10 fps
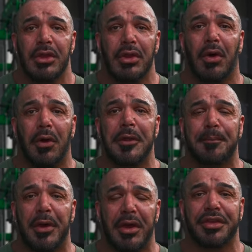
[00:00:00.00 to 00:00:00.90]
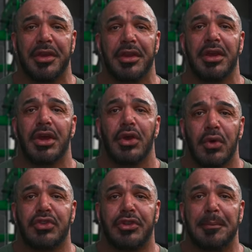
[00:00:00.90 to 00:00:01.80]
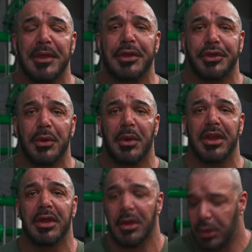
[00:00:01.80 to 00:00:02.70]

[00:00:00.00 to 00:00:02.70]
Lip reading: You know, only person who should be doing